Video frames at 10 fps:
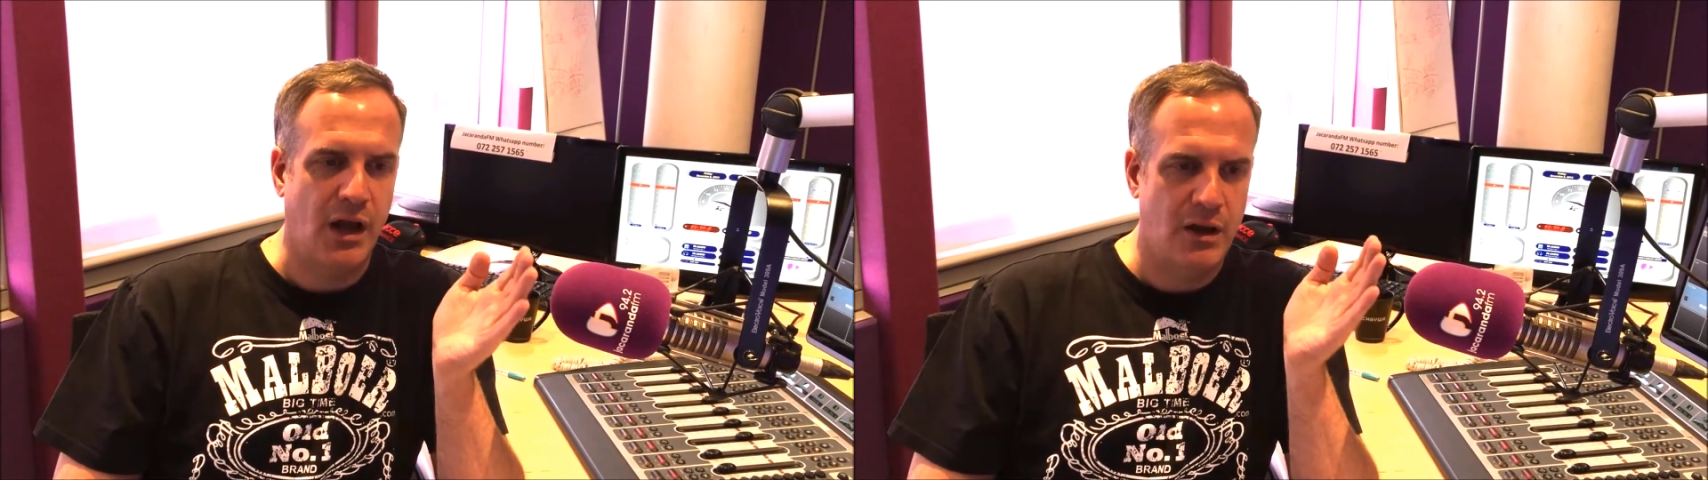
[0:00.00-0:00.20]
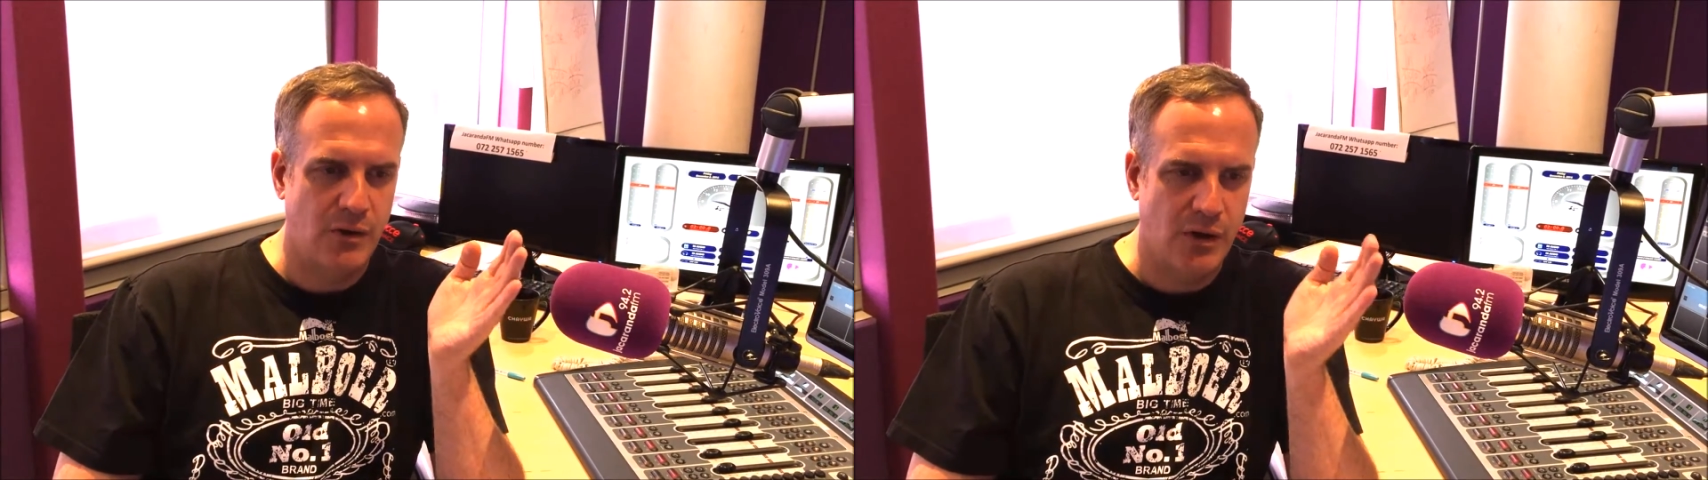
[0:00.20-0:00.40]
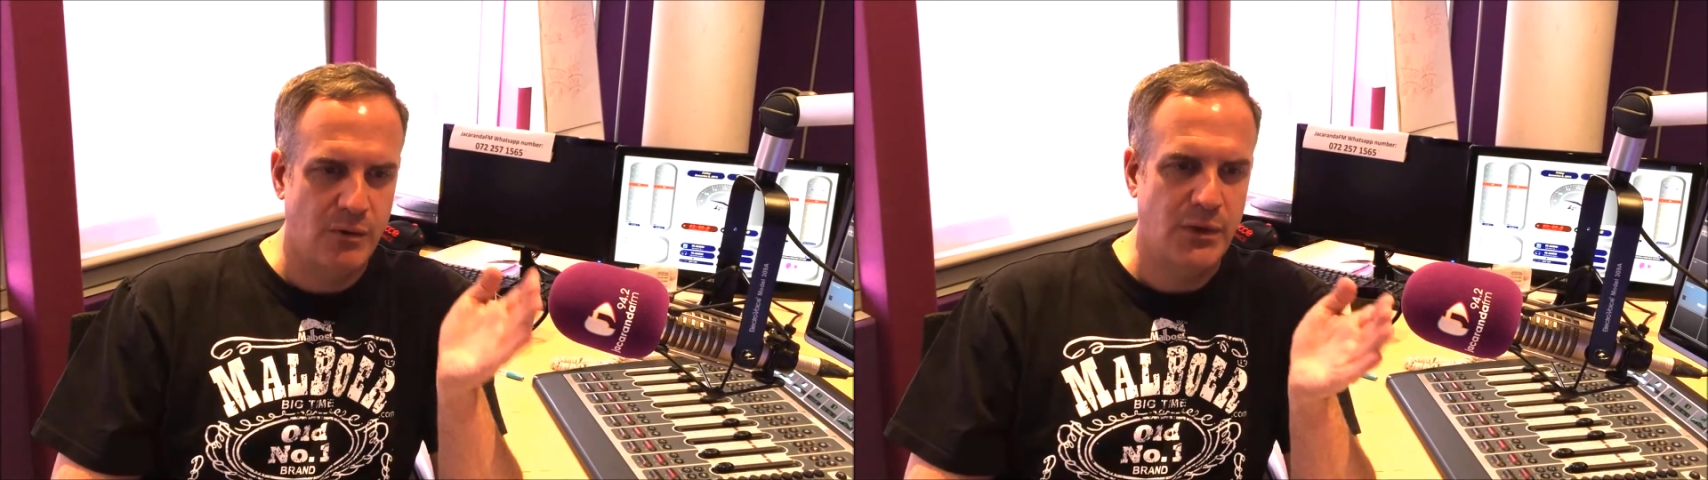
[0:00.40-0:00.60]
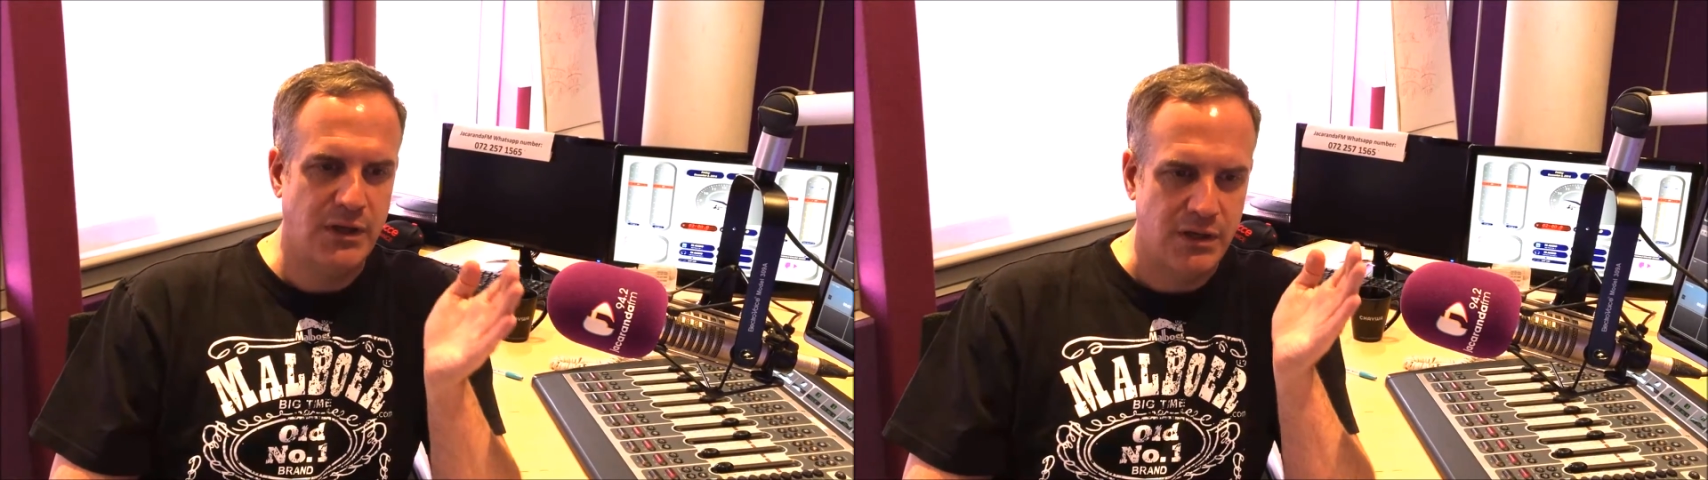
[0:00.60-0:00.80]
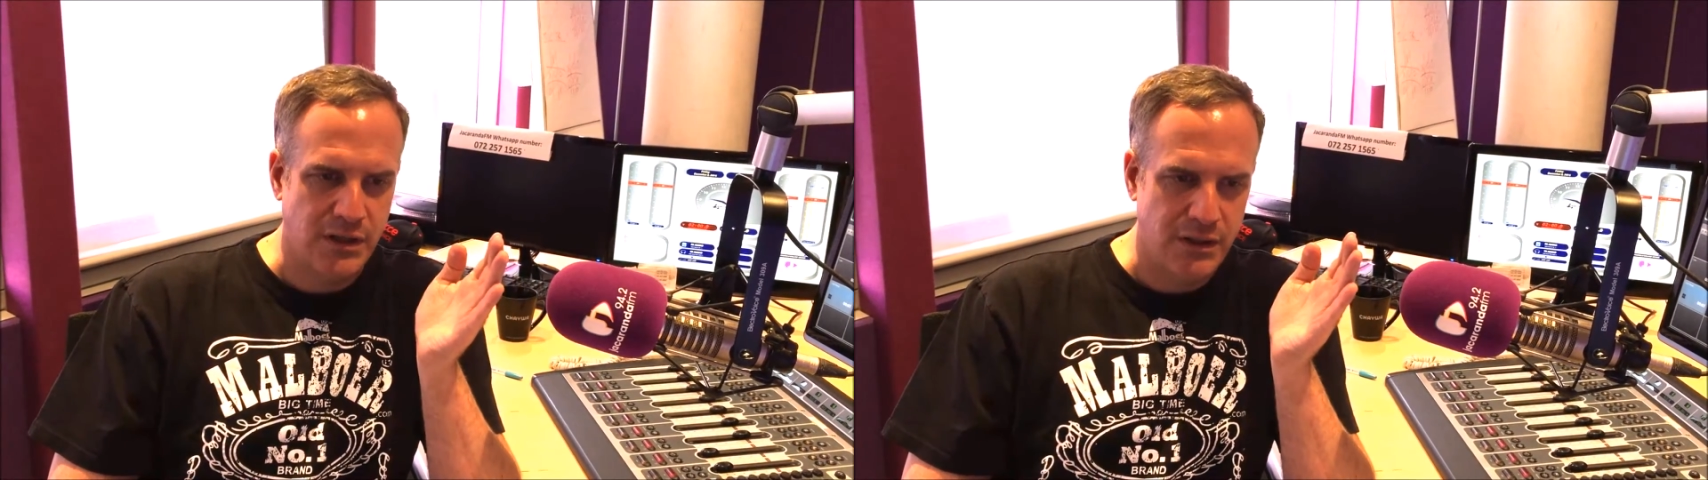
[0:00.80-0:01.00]
How are we
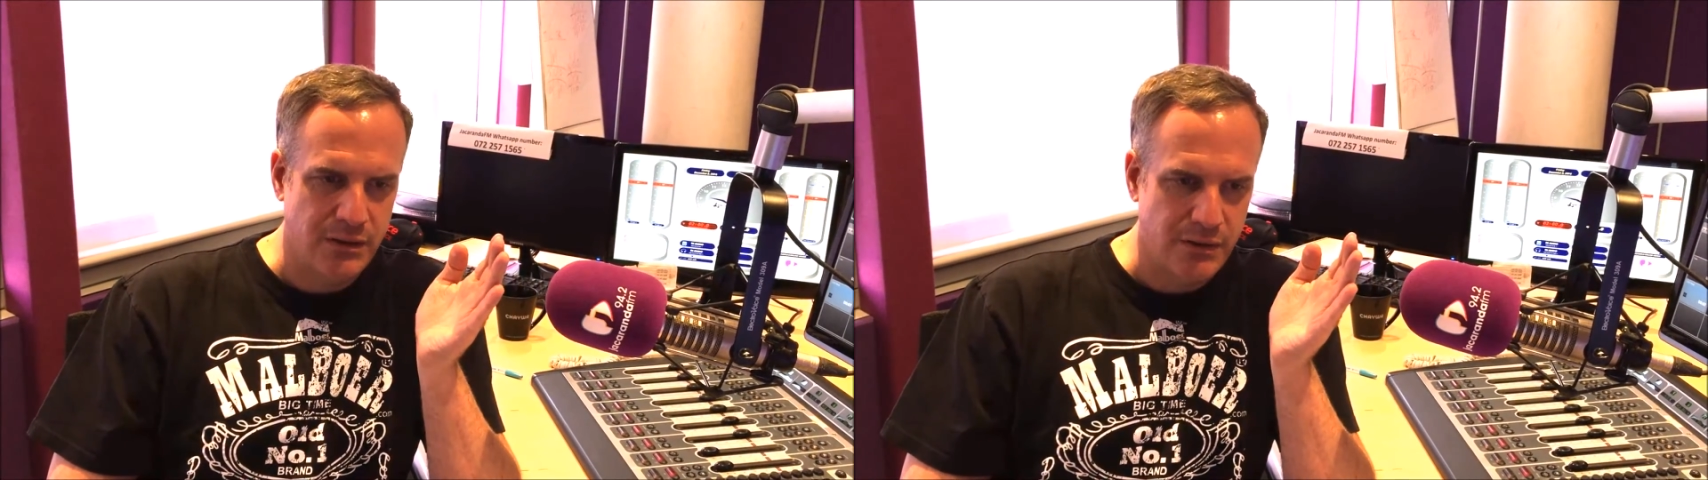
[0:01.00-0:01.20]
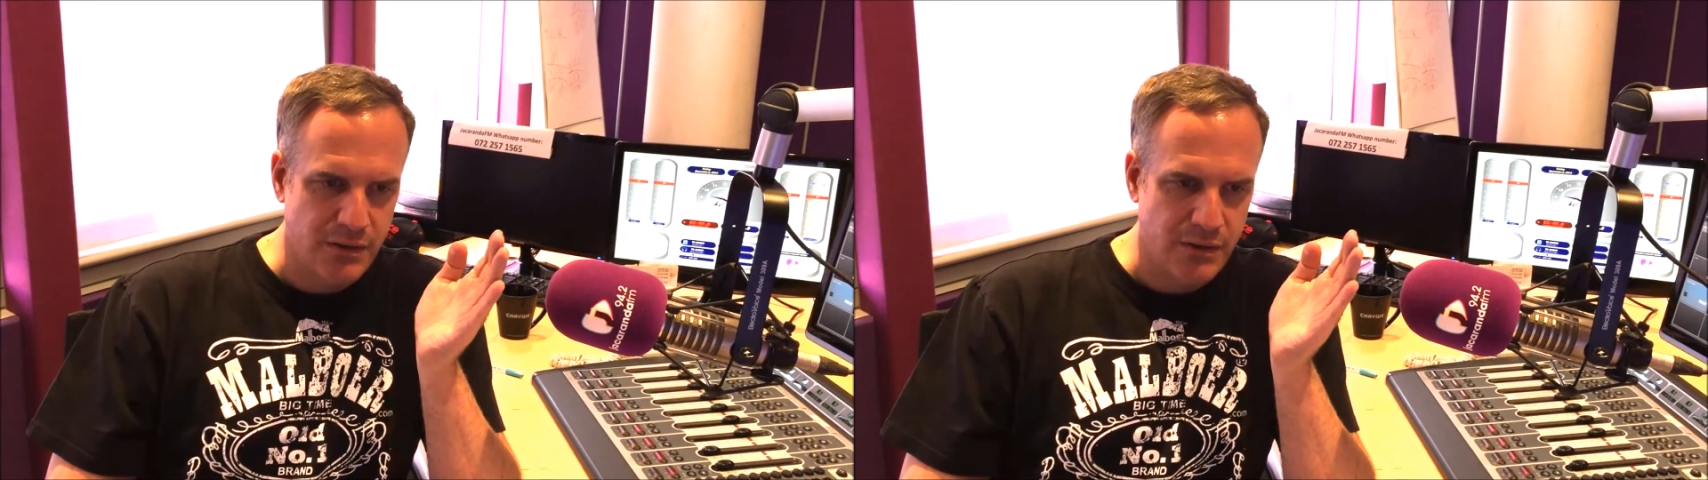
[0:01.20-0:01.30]
going to